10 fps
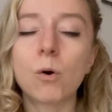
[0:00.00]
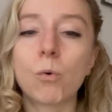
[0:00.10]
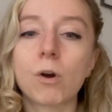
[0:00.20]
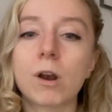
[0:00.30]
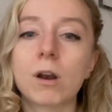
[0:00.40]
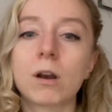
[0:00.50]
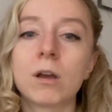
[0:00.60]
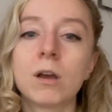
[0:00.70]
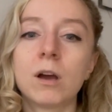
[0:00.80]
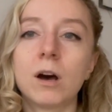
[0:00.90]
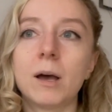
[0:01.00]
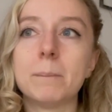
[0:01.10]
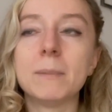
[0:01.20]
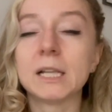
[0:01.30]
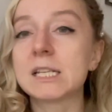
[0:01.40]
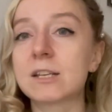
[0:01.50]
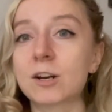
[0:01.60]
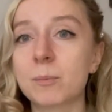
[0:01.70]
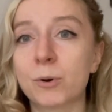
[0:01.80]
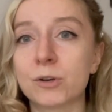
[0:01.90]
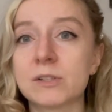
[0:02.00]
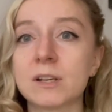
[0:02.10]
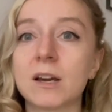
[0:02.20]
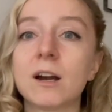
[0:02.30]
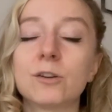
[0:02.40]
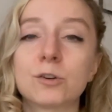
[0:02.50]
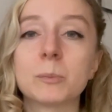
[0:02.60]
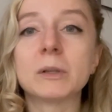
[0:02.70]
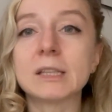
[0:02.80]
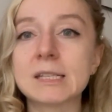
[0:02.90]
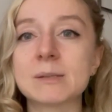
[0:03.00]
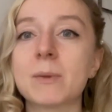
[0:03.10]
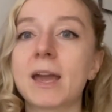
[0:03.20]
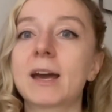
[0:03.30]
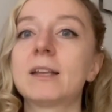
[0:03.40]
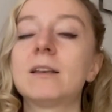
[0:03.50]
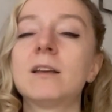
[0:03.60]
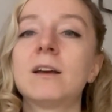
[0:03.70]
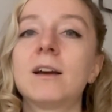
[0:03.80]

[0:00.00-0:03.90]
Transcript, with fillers: or a military person or a policeman.